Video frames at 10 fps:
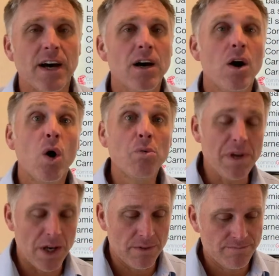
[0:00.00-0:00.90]

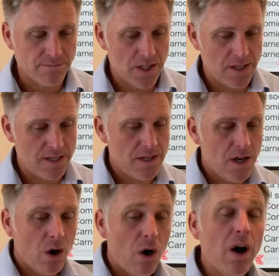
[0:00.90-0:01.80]
oatmeal. Okay.
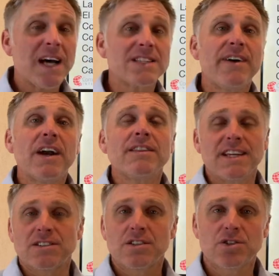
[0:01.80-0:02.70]
Hojas
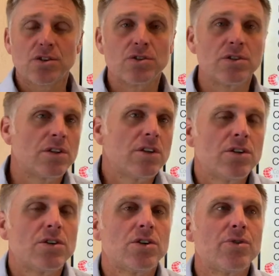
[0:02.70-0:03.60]
verdes, so
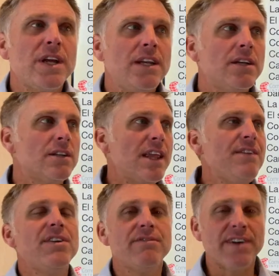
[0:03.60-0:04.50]
green
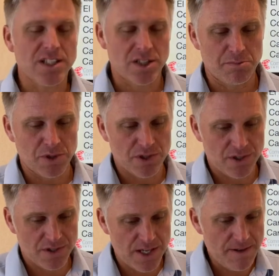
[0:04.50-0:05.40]
leafy vegetables,
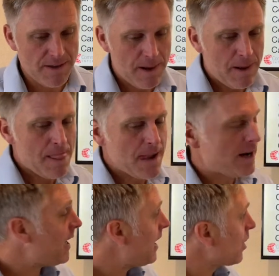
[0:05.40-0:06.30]
see?
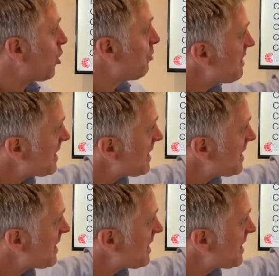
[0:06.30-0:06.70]
Comidas